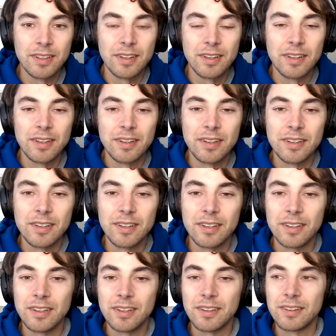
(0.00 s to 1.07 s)

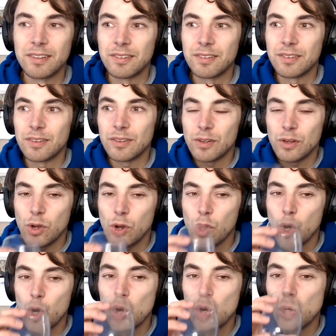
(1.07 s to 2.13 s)

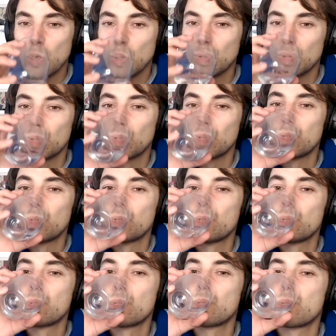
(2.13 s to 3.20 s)

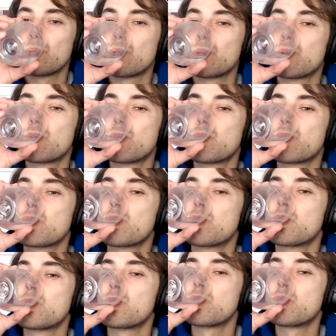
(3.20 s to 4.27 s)

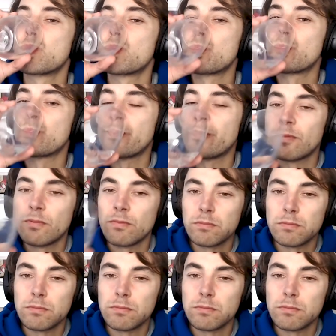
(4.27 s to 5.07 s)
No words are spoken by the person on screen.